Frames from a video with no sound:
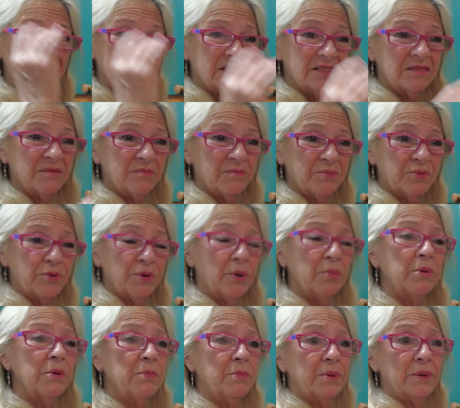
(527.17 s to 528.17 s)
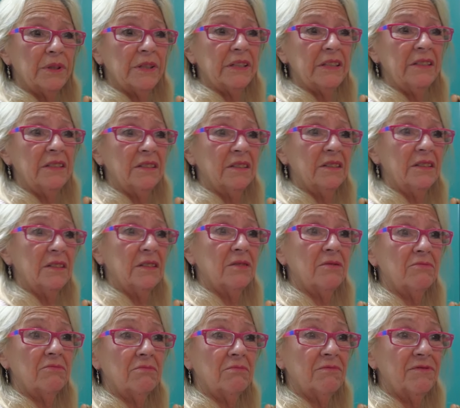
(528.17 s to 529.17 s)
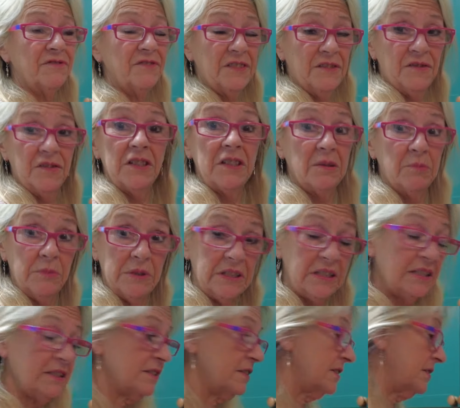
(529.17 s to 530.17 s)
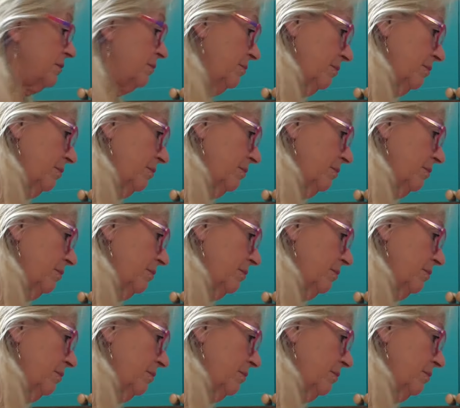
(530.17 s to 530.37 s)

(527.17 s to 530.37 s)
it probably 15 minutes,